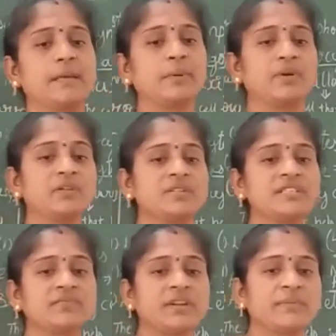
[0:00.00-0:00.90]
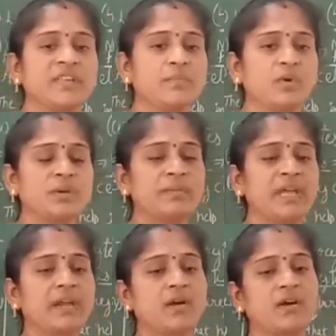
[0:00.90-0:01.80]
produce from the bone
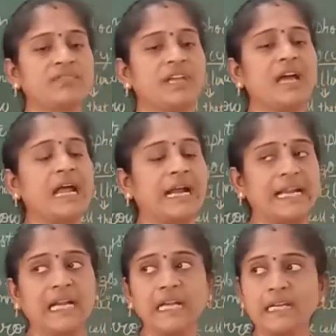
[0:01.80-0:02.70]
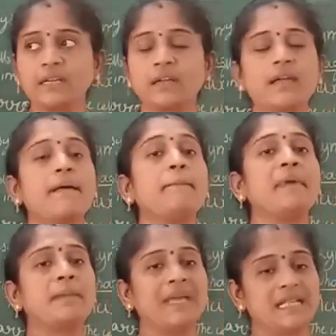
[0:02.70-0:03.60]
marrow of the adult
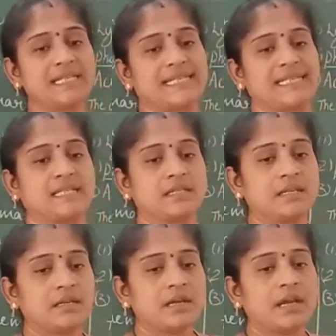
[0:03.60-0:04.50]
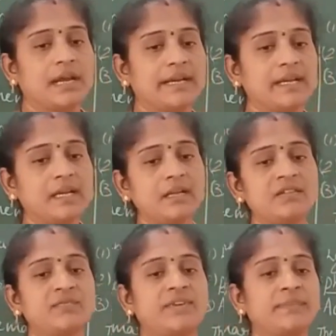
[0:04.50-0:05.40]
mammals and
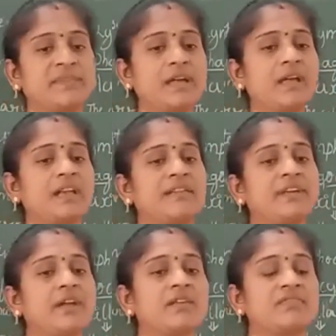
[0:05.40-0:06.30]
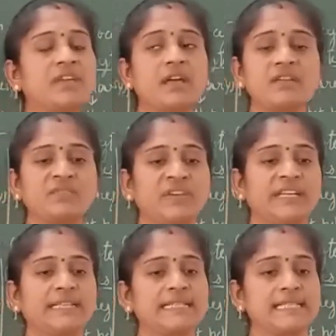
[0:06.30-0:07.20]
from the liver of the
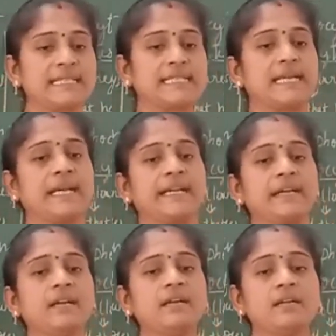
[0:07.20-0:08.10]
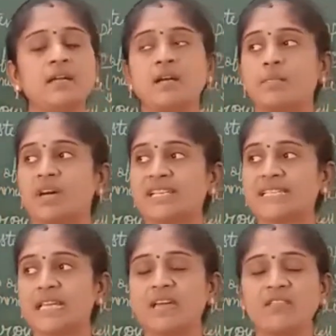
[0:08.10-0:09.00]
fetus and bursa